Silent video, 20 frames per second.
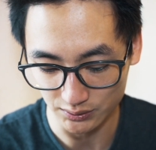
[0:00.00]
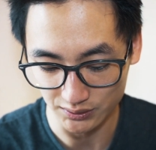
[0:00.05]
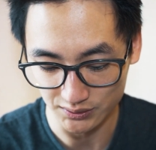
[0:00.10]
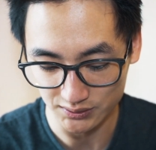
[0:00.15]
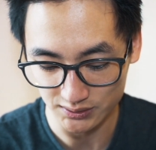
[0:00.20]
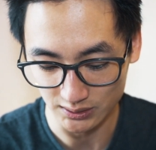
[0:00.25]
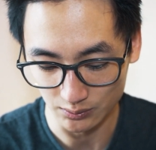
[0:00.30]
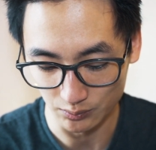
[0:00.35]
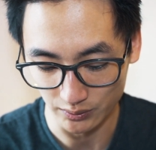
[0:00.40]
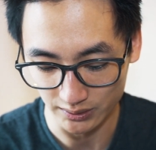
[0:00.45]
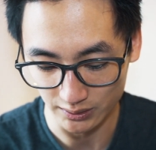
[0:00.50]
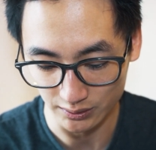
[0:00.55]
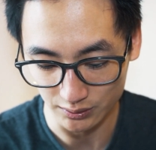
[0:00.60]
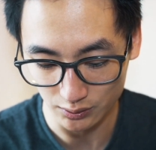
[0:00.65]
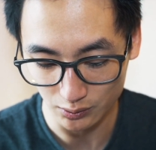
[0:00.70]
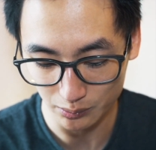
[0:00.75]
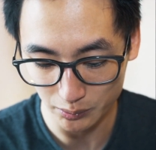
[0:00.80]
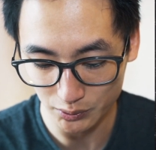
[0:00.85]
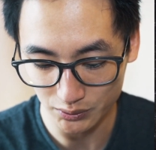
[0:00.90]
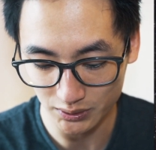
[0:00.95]
You can see when the
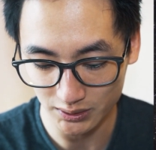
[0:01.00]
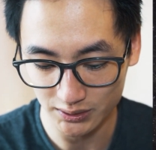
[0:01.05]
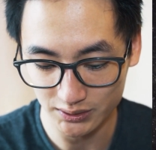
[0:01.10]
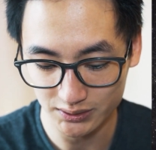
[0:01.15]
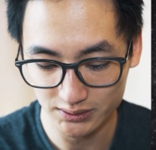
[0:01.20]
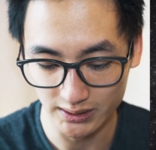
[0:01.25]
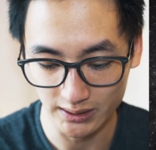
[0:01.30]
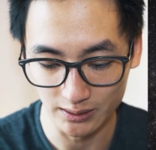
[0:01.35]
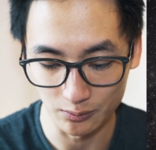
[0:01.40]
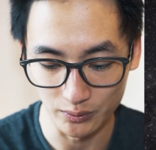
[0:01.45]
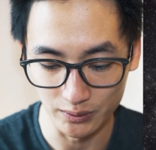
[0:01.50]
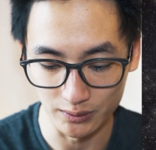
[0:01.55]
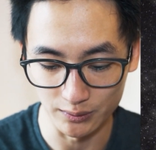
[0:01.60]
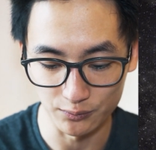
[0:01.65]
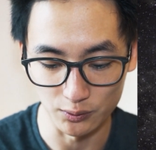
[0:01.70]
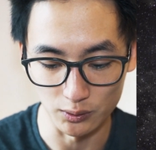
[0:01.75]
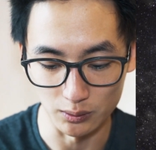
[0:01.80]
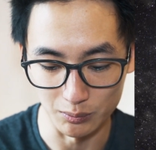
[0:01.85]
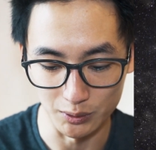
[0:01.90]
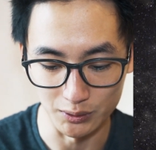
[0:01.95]
new moon is and when the
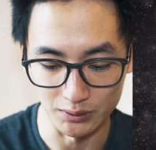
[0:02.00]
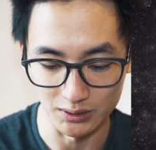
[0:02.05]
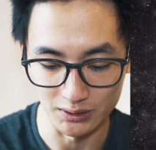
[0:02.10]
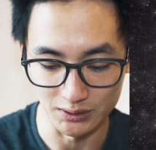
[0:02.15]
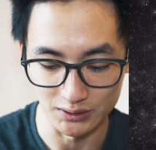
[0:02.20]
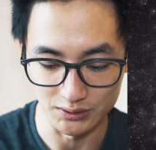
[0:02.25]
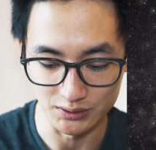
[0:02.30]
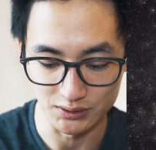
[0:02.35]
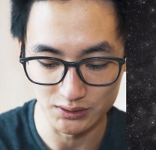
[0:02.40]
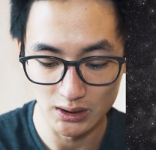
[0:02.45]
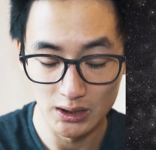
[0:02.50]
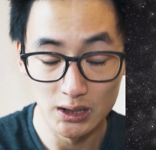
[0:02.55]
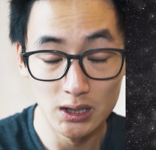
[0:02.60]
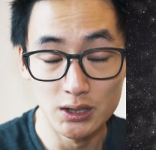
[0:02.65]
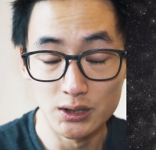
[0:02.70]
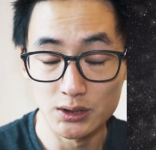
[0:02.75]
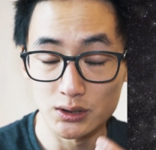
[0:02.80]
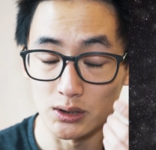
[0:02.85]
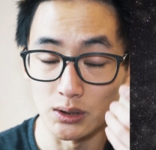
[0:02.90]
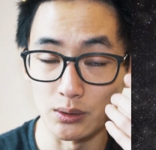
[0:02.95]
full moon is,
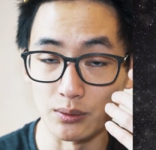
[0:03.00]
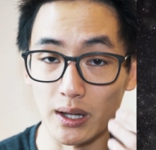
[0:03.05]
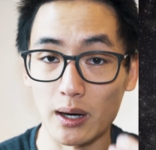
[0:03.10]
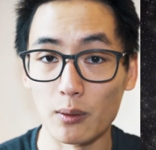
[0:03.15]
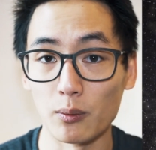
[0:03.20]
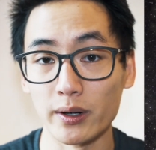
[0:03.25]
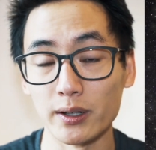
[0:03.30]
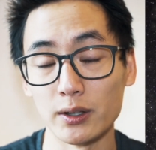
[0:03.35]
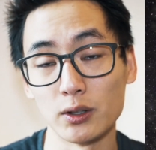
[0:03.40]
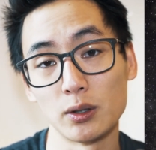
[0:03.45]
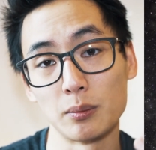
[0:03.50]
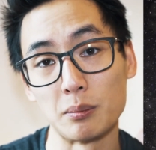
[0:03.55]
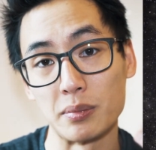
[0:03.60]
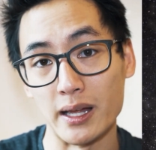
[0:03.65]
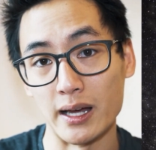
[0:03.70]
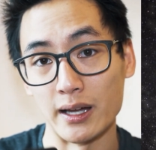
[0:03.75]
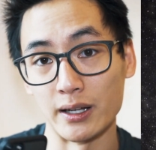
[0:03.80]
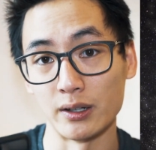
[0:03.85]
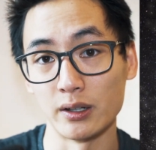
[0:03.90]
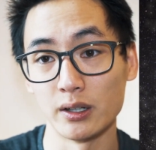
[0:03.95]
so that way you can
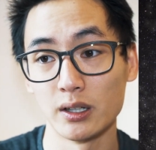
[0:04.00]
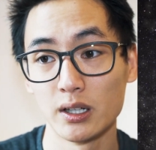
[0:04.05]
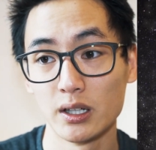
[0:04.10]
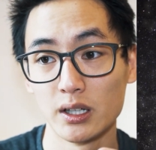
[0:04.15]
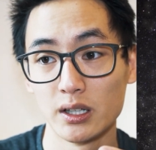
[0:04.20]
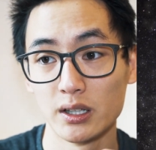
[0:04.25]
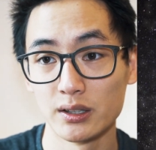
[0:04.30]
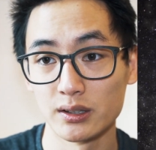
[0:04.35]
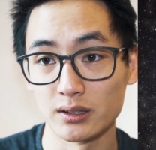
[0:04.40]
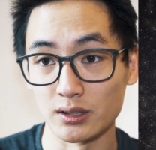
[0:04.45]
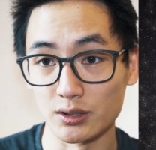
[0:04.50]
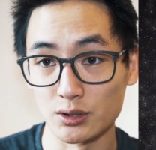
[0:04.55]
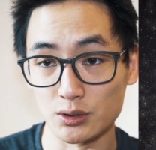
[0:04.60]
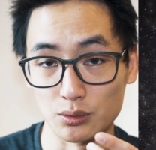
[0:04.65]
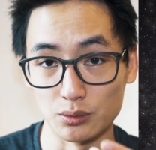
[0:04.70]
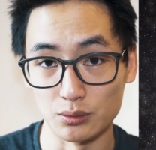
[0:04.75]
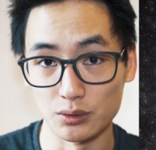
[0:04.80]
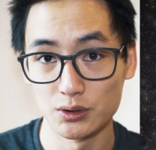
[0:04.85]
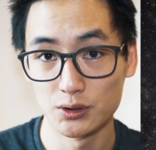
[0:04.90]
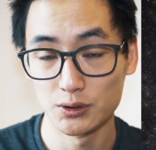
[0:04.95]
plan the
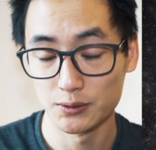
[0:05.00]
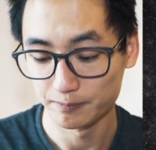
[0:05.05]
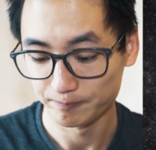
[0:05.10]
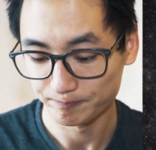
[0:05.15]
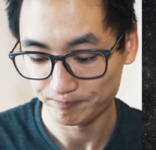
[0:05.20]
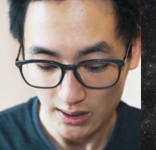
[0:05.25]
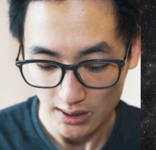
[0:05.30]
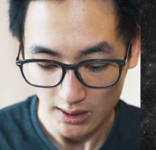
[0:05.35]
shoots.